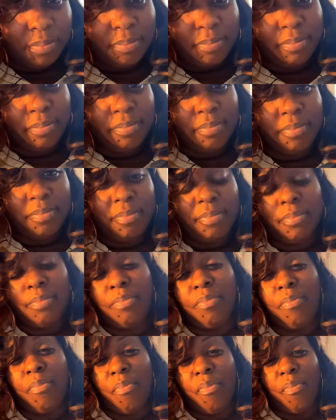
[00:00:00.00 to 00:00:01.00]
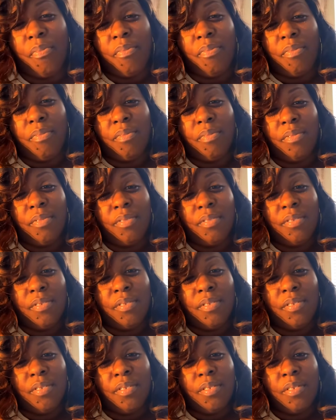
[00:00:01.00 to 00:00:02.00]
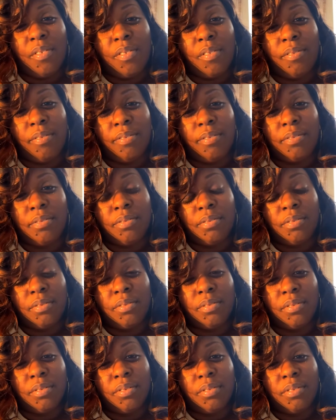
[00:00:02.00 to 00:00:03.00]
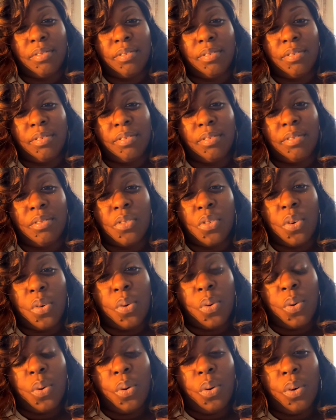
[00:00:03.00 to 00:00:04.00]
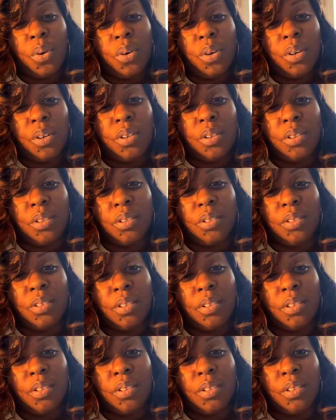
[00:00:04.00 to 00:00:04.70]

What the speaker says: This person isn't speaking.